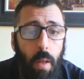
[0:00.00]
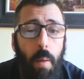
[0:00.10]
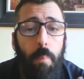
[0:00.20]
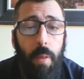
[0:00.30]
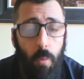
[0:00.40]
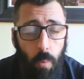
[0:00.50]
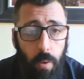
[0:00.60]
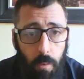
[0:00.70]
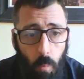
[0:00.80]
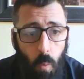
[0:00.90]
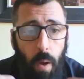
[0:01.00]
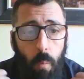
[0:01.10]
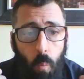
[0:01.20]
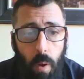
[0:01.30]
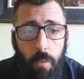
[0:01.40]
be the reason why
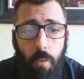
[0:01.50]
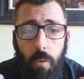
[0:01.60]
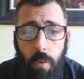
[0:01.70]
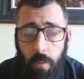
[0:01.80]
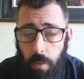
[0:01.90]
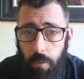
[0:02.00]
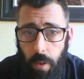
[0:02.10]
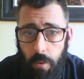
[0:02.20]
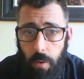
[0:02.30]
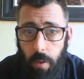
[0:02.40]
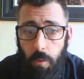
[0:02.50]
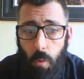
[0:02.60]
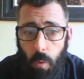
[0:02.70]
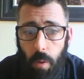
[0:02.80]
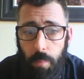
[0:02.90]
Western civilization has
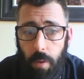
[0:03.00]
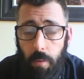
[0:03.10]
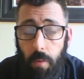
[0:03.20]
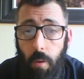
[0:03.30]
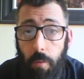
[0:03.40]
corrupted itself